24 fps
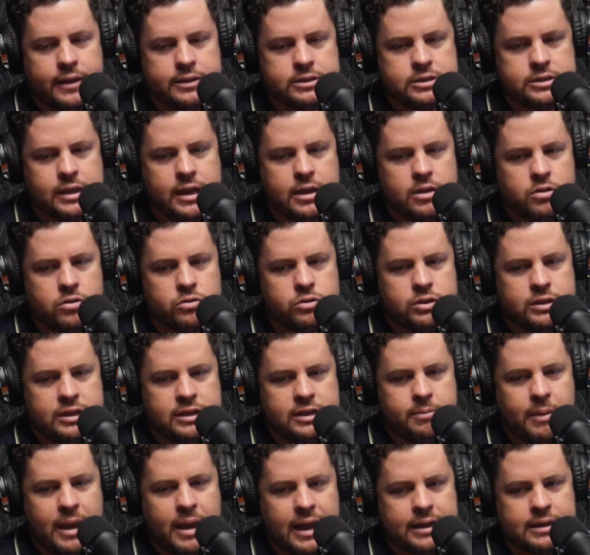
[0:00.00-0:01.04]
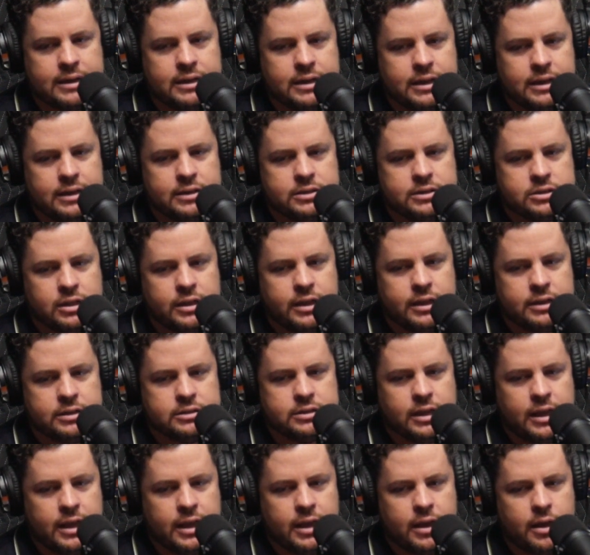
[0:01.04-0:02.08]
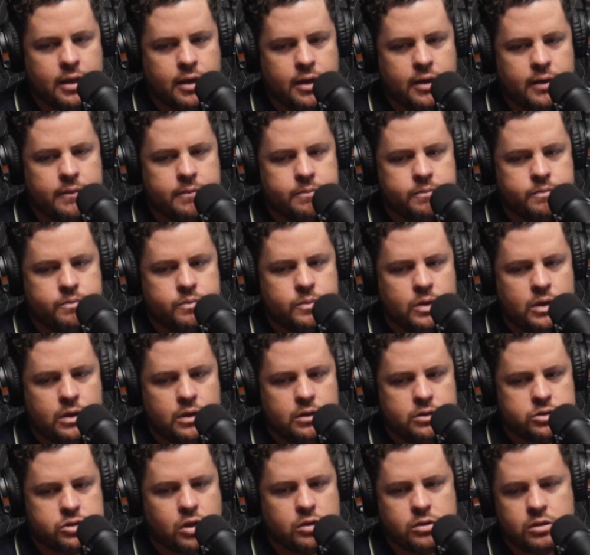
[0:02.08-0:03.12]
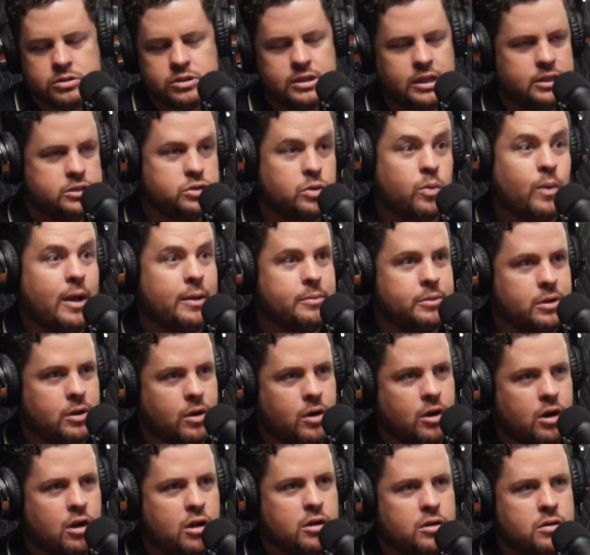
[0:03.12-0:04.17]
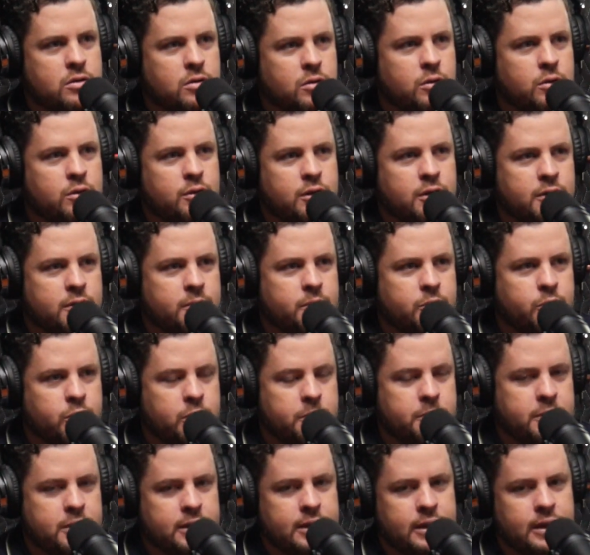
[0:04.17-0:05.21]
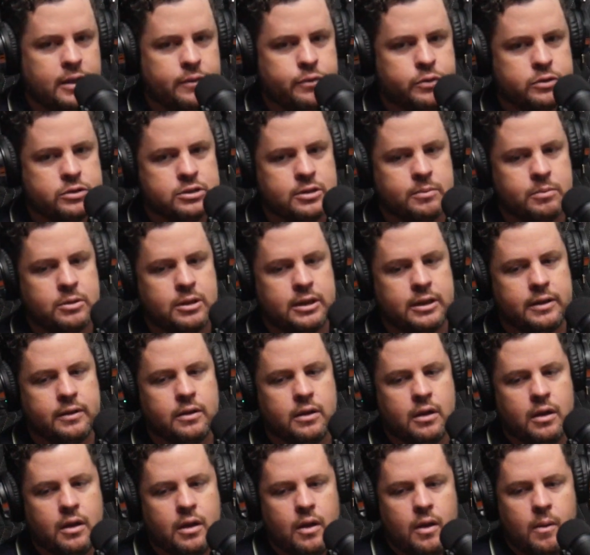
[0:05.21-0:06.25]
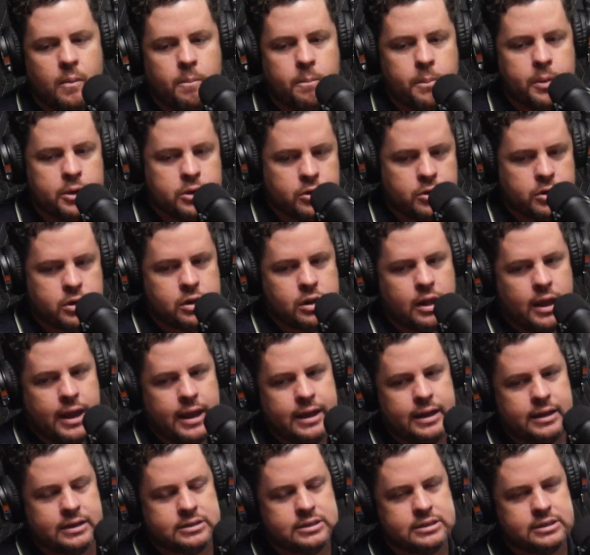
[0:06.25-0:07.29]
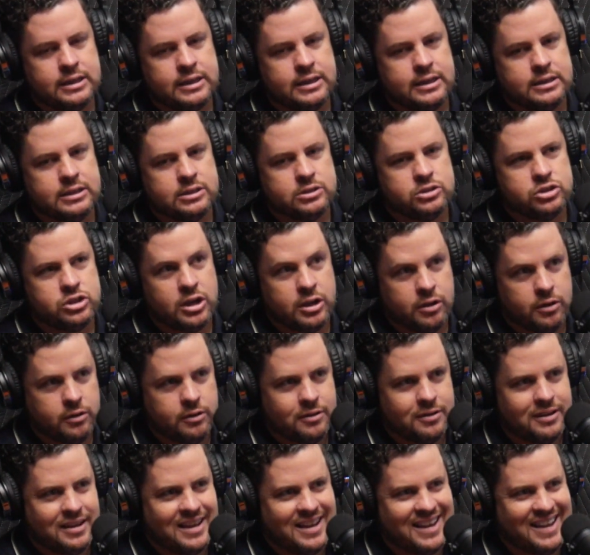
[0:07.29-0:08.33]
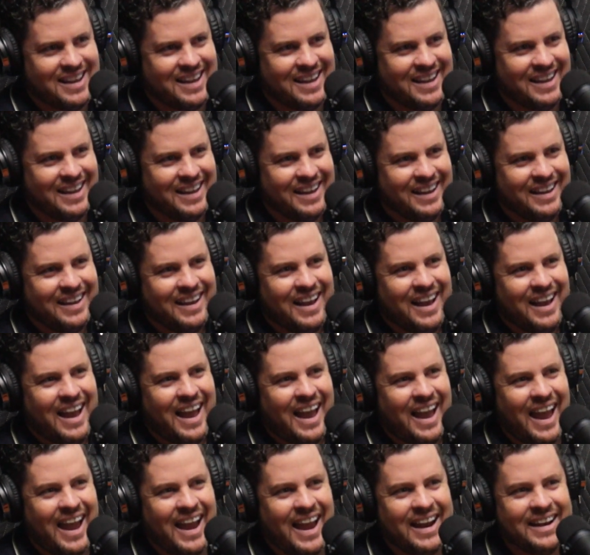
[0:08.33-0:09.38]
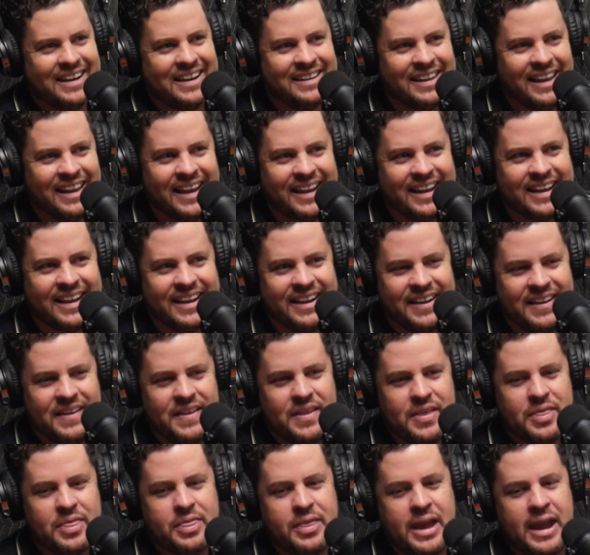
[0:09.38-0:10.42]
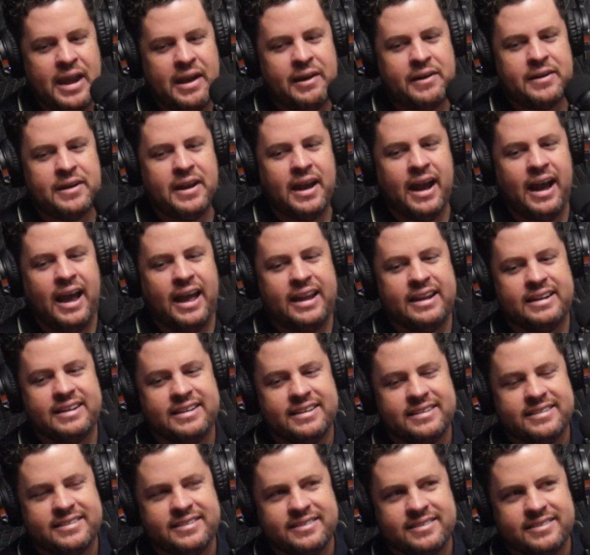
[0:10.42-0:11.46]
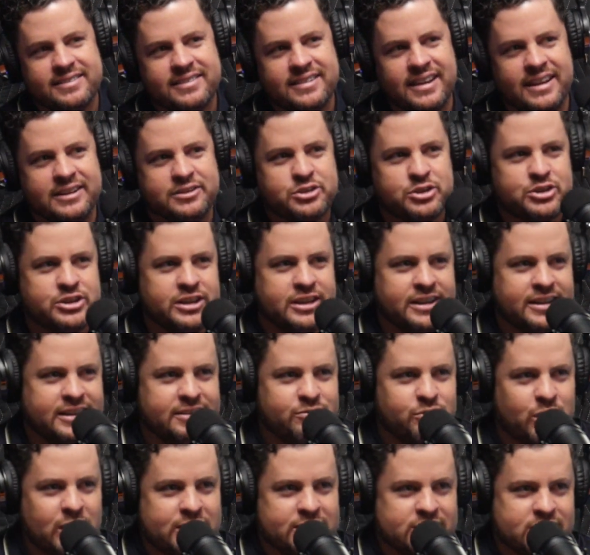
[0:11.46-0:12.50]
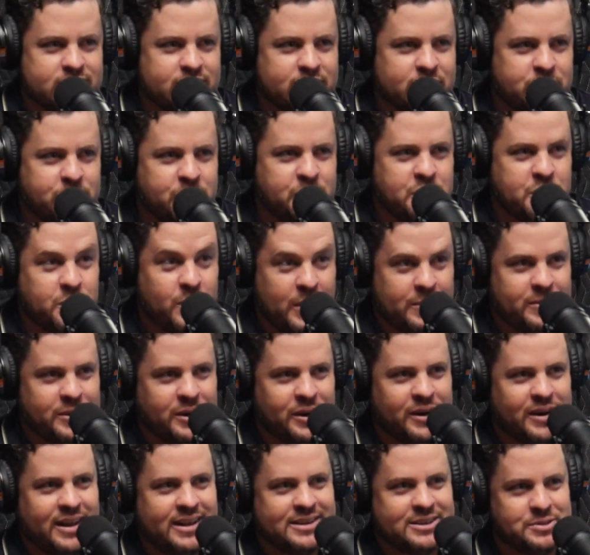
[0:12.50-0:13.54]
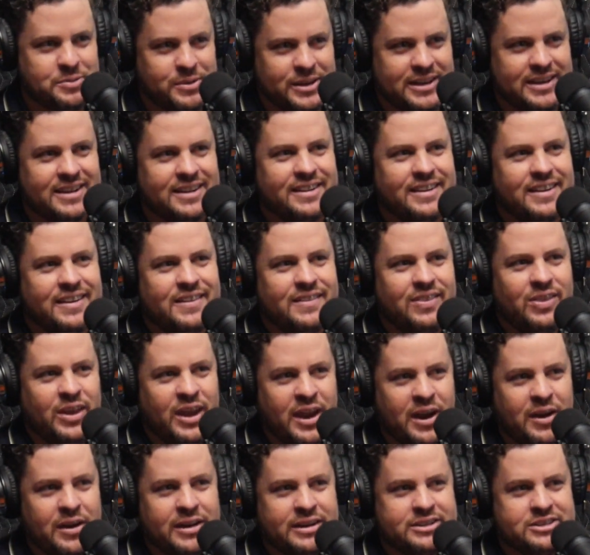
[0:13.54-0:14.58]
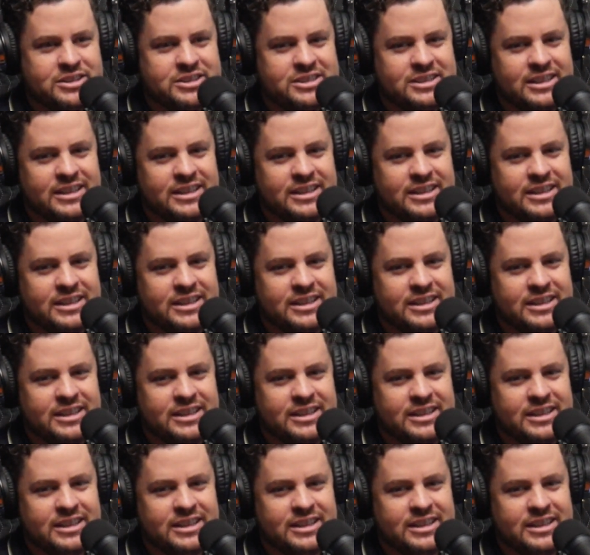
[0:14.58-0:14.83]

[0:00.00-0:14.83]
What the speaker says: say your lead magnet is a let's say it's a webinar or a PDF or something, but your client is sitting in jail, and like they are not interested in registering for your webinar next week. Yeah. They are interested